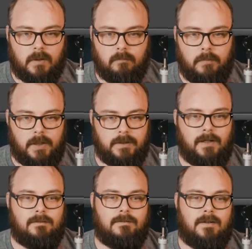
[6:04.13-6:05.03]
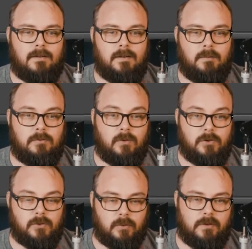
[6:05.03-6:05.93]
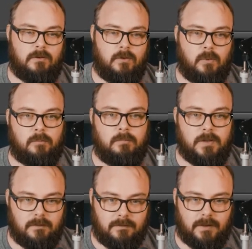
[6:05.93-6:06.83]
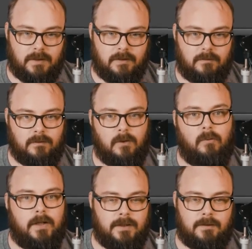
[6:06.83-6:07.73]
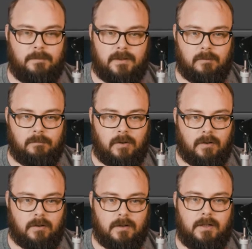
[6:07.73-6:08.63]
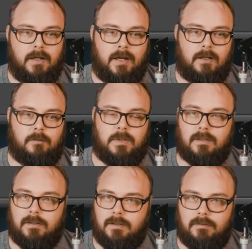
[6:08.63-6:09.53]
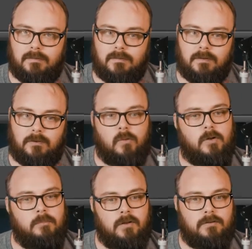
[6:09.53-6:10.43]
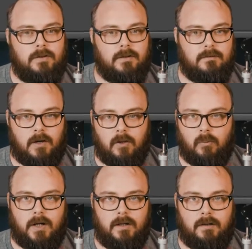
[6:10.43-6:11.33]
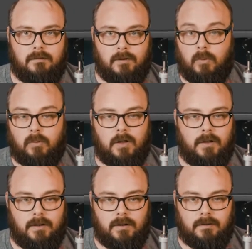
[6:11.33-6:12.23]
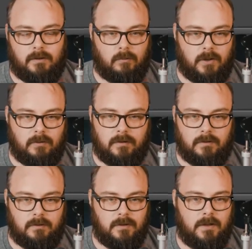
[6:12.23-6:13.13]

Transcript: Make non-silent clips no shorter than 200 milliseconds. So any speaking part has to be at least 200 milliseconds. Otherwise, it won't cut anything around it.